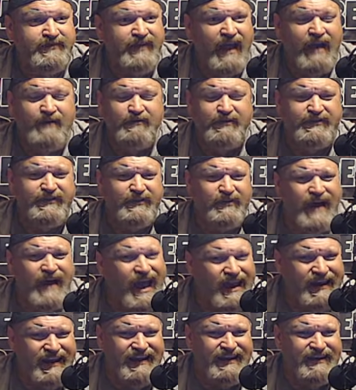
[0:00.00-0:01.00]
that was their
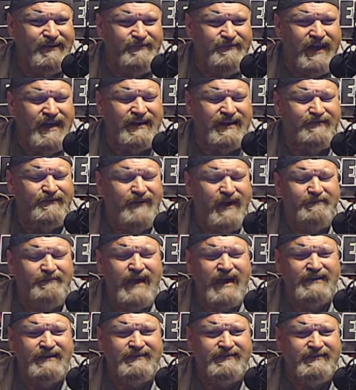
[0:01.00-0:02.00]
ending event, if I'm
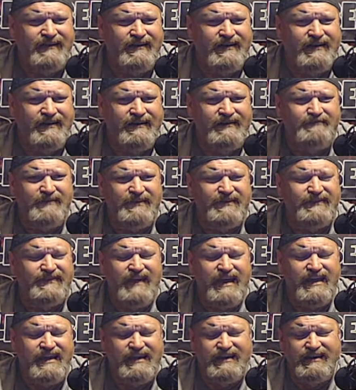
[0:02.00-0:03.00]
not
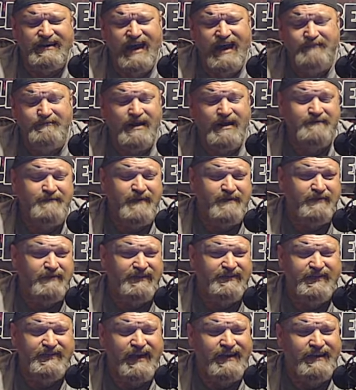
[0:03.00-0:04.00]
mistaken. I might be
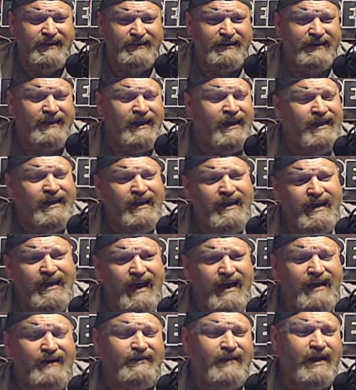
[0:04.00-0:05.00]
mistaken.
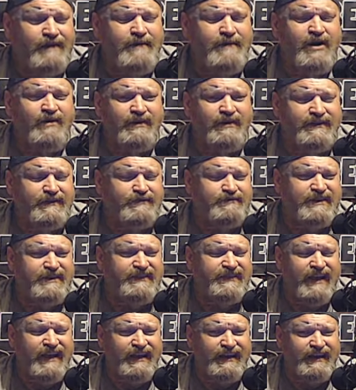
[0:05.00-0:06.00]
Hell, I'm always
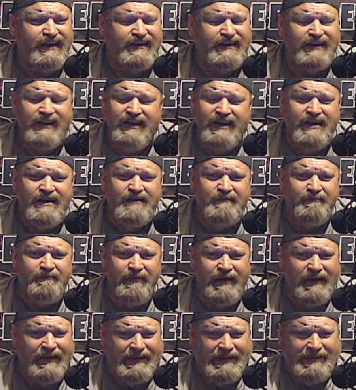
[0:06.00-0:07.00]
mistaken.
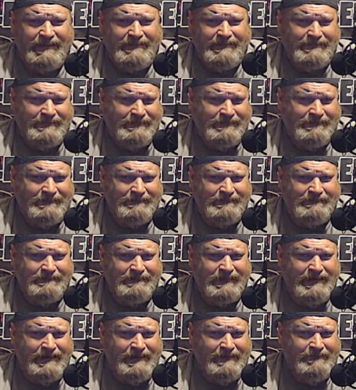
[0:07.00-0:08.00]
But
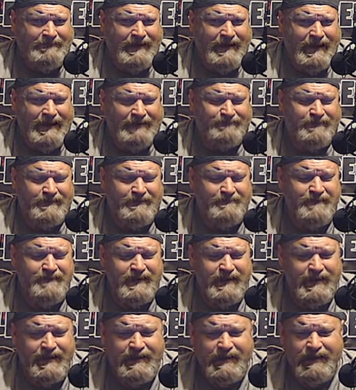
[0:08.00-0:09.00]
what do you want from
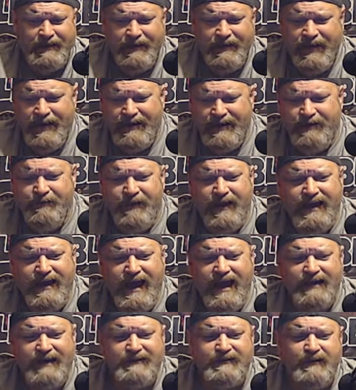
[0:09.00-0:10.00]
me? Anyway,
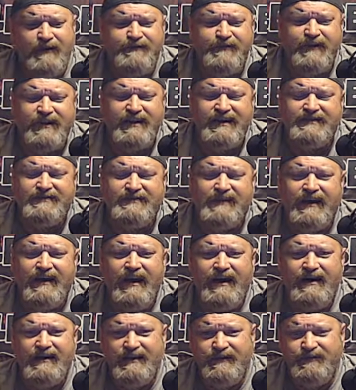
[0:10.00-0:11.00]
guys, don't forget,
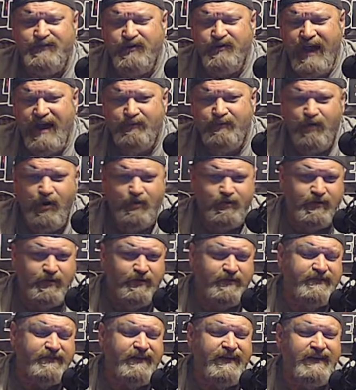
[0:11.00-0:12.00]
if you got
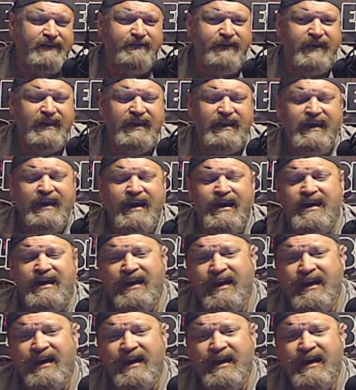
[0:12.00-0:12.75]
Roku TV,